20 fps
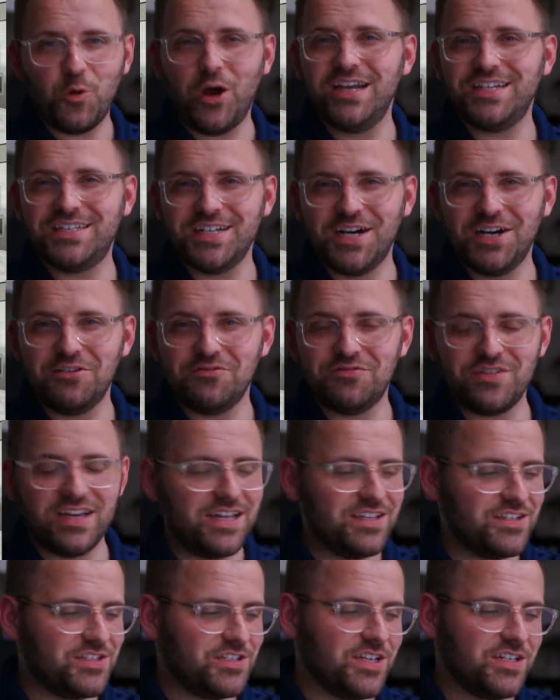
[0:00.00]
White Dove
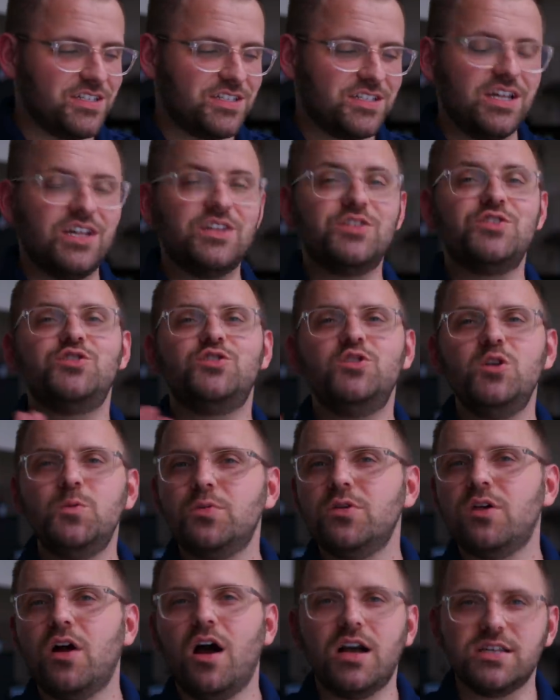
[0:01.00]
is just a
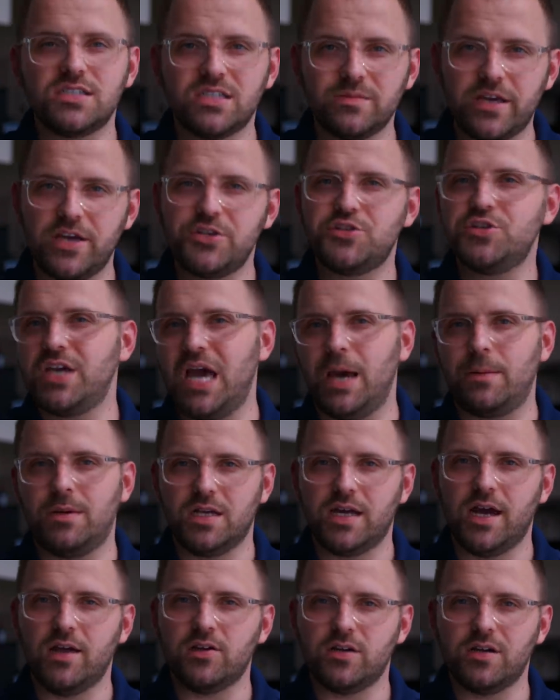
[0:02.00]
super awesome kitchen
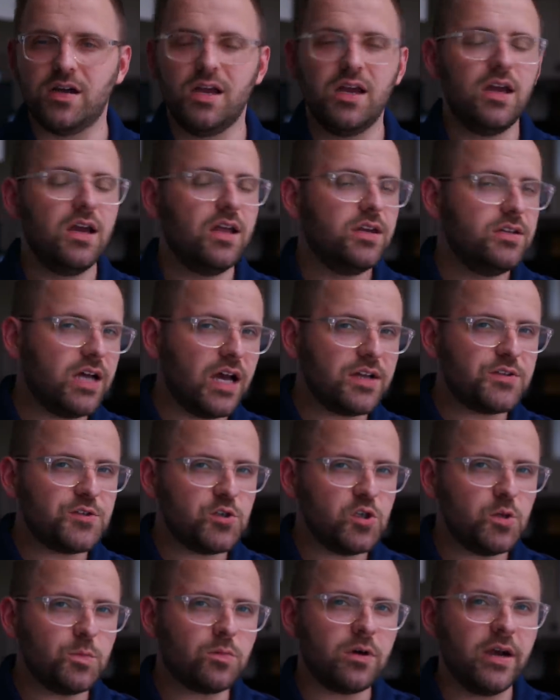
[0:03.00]
cabinet color. Not
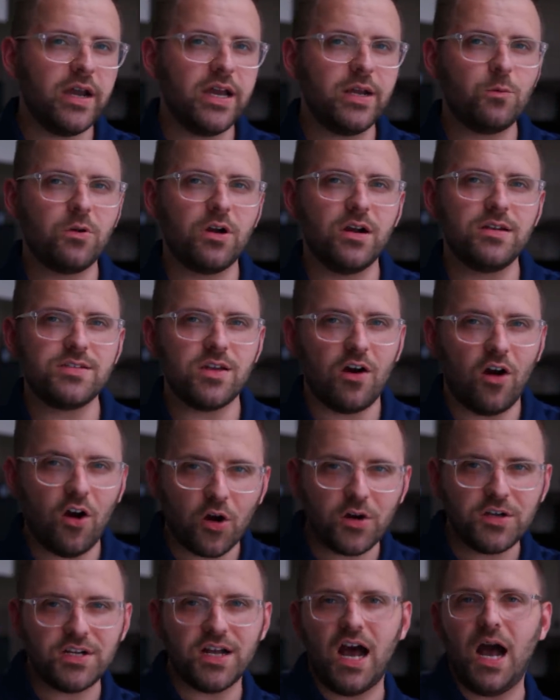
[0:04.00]
too bright where it's
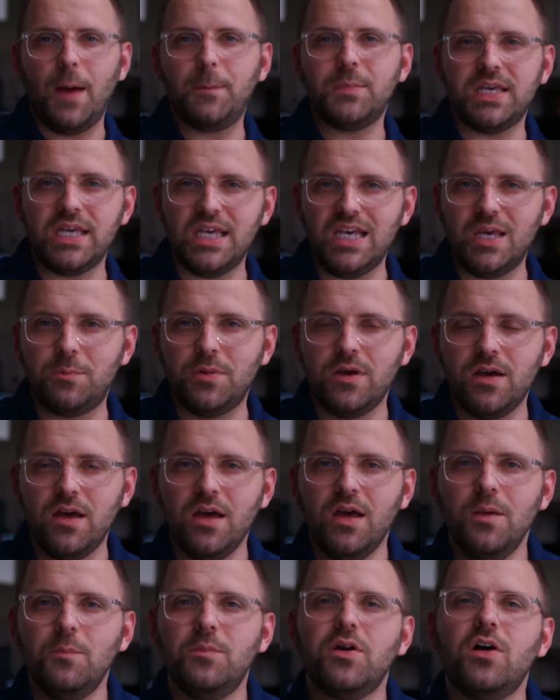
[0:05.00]
hard to upkeep,
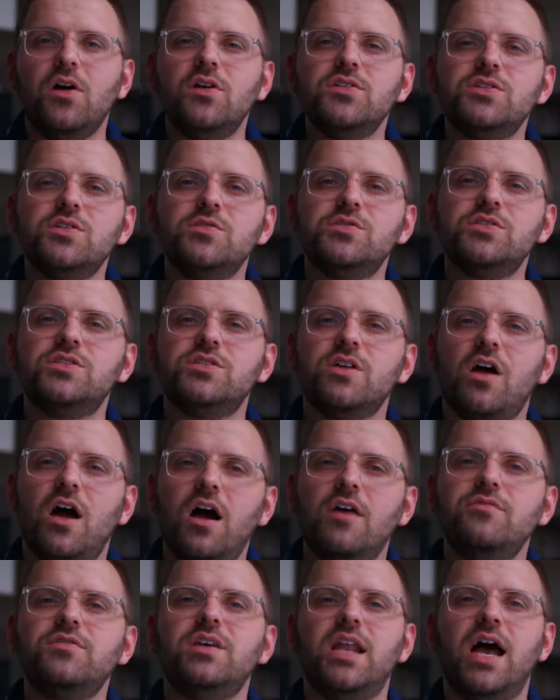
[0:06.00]
but also
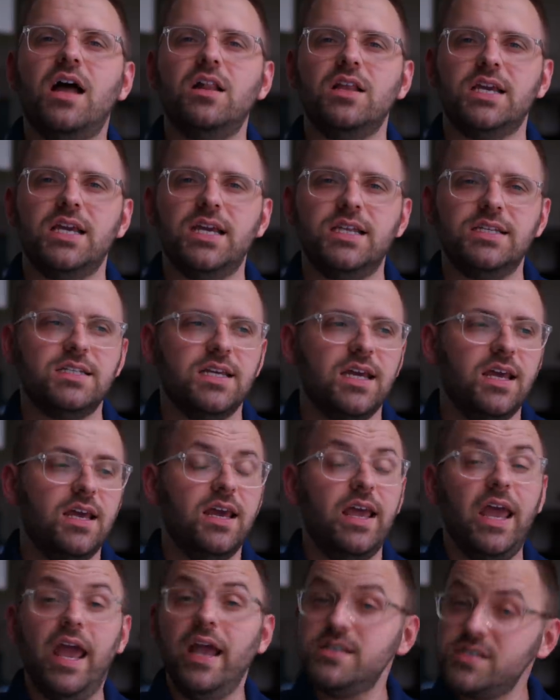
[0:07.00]
soft and elegant
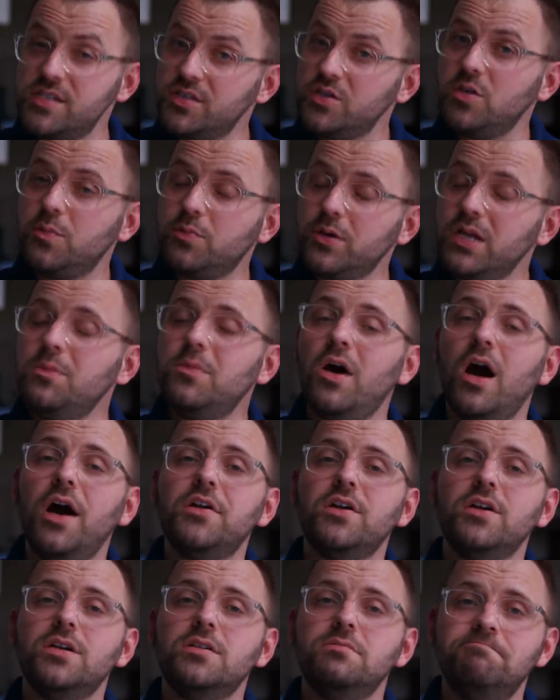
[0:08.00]
and still pretty
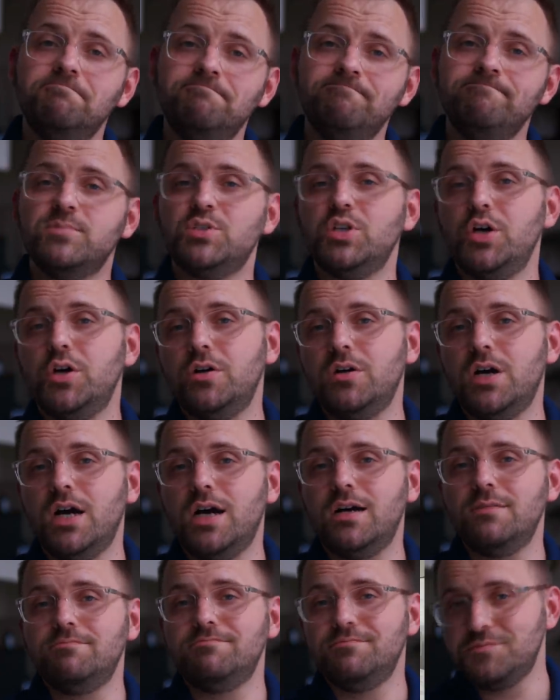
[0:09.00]
modern. So
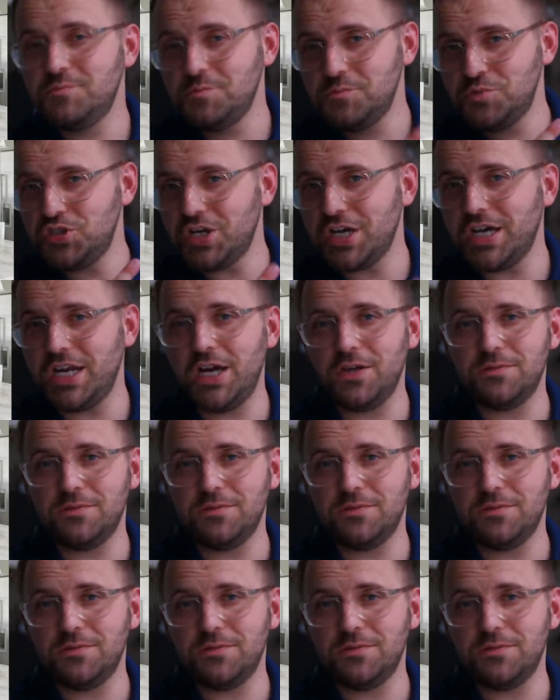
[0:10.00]
uh, check it